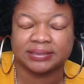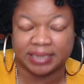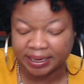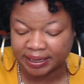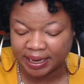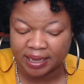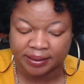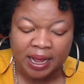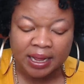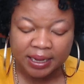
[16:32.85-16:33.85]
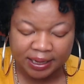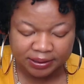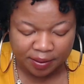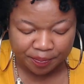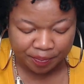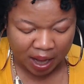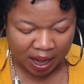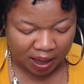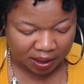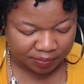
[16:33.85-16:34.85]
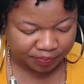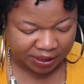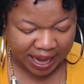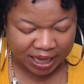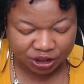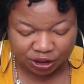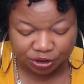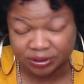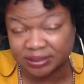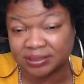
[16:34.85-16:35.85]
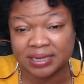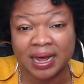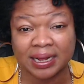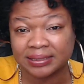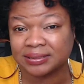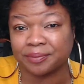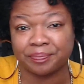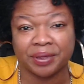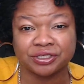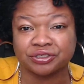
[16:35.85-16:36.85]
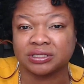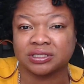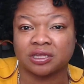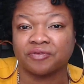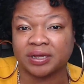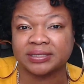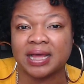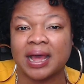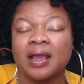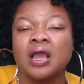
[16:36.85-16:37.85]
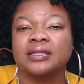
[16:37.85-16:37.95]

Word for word: It can, and um, and actually using signs and pictures and stuff like that.